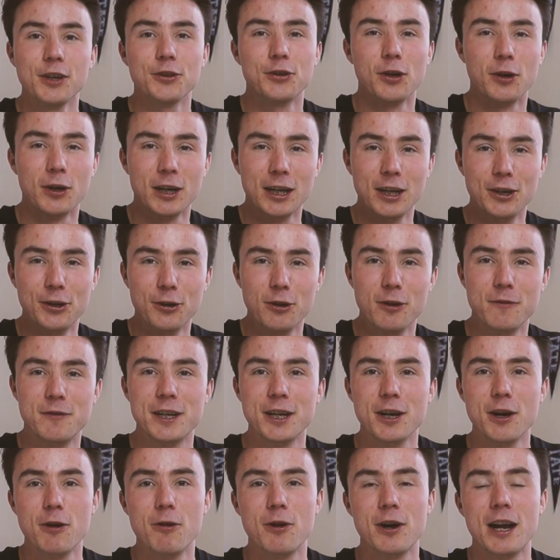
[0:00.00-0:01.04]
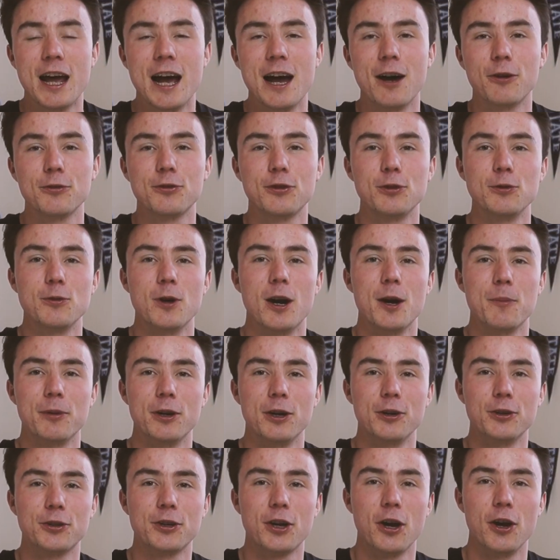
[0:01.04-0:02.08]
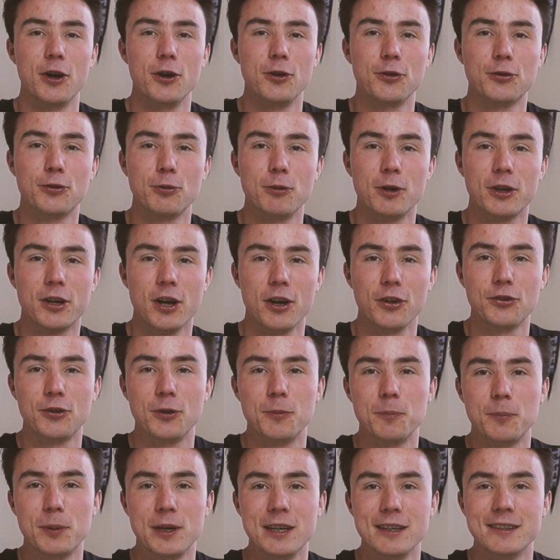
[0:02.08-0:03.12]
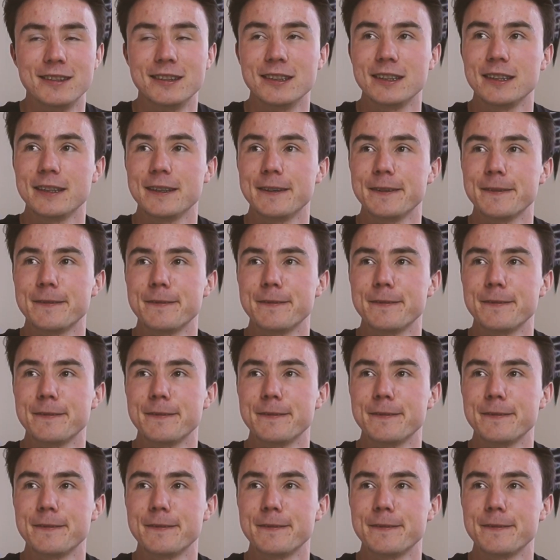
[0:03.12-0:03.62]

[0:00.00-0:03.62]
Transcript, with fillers: So I'm going to do a video on how to upload code to a custom P C.